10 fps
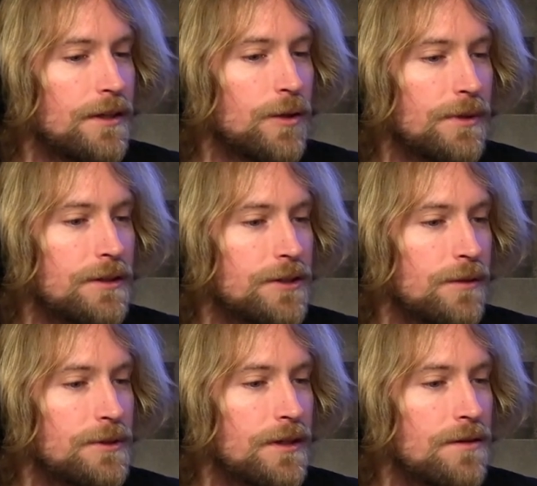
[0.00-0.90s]
You know, but in
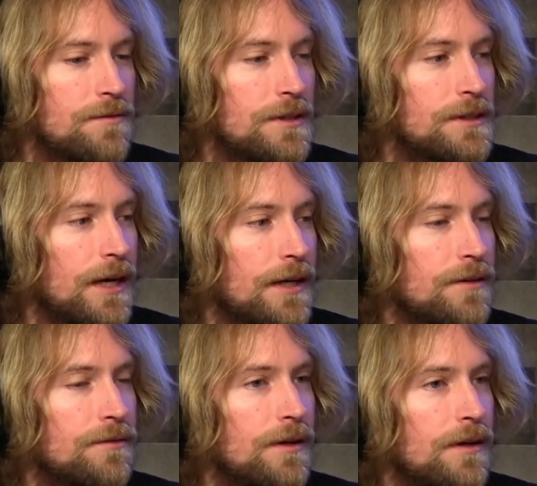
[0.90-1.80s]
terms of these kind
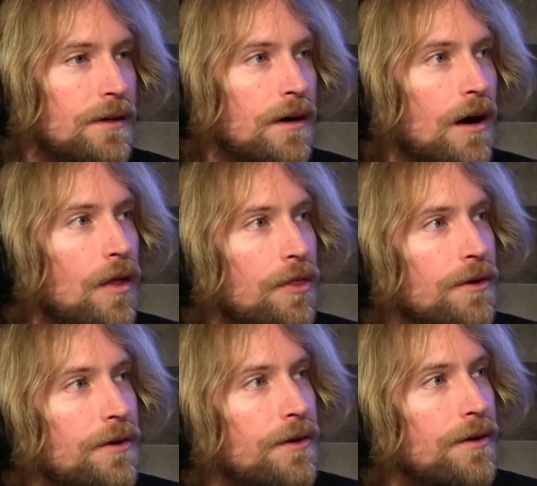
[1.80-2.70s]
of
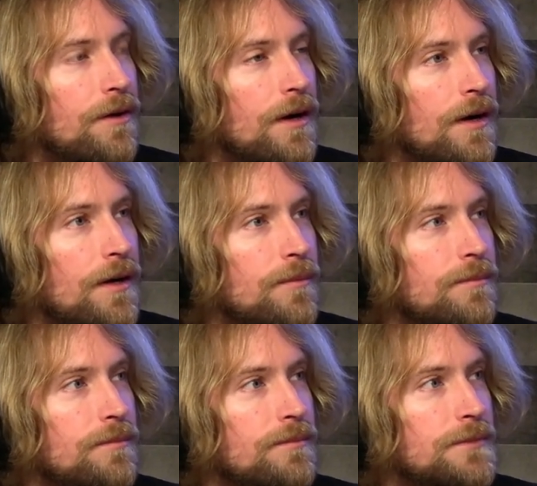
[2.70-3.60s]
other um,
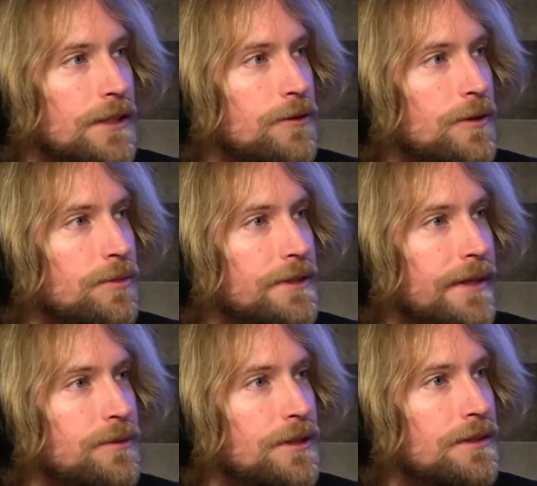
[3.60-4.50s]
sensory
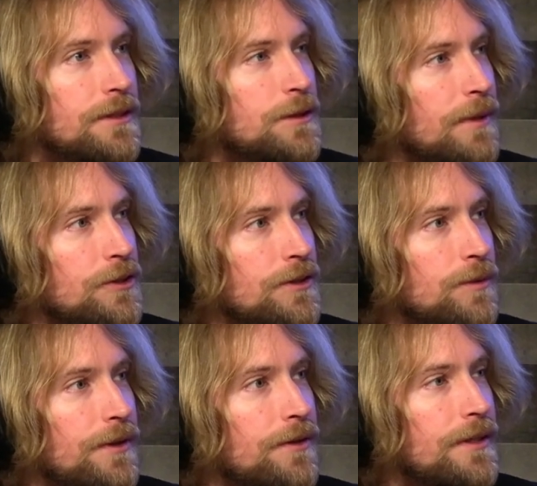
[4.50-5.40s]
perceptions, especially
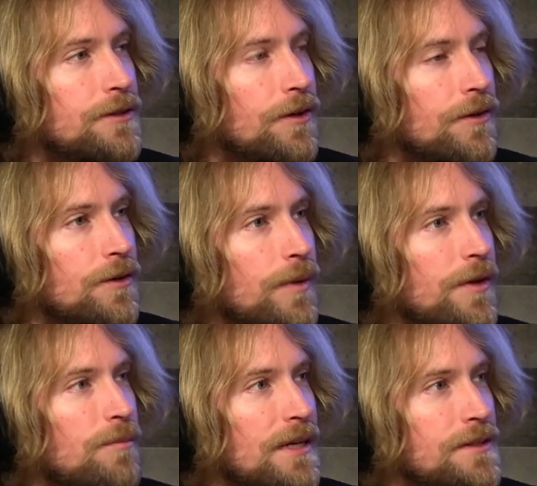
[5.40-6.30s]
when they're internal, when
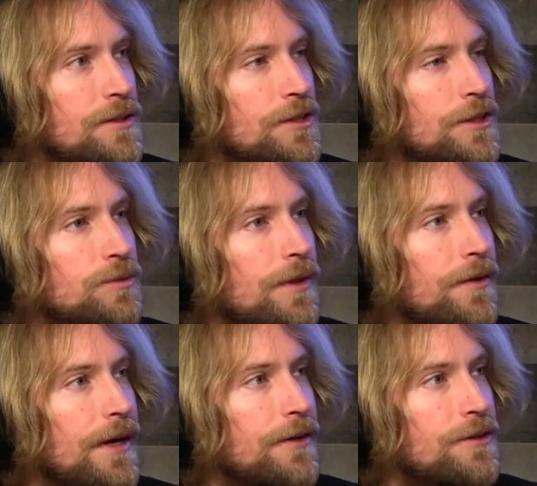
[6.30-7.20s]
they're messages, when
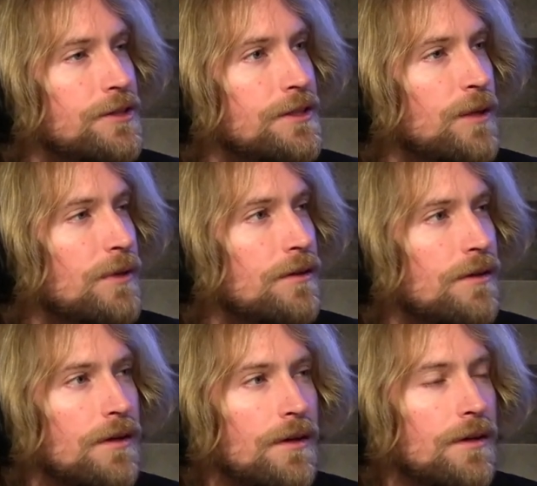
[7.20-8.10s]
they're energies. I mean,
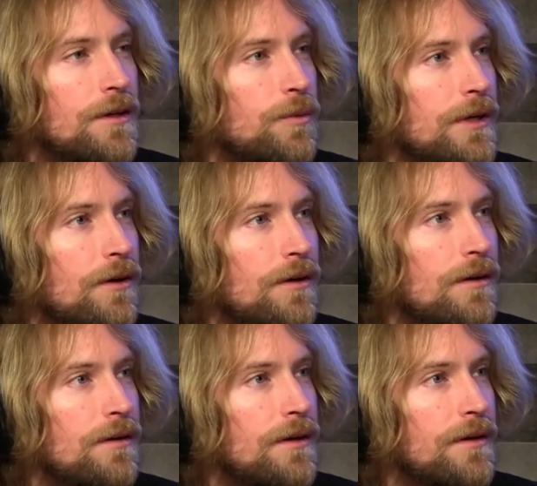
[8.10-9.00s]
you know, we
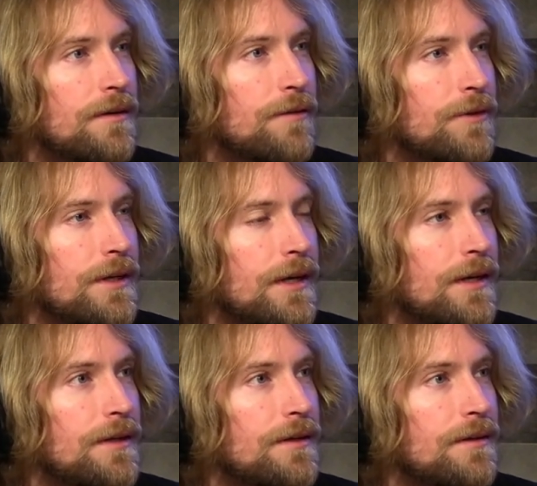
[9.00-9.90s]
all uh, every
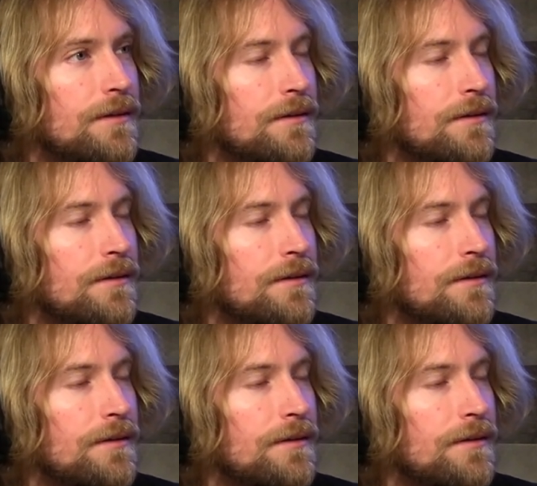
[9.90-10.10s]
day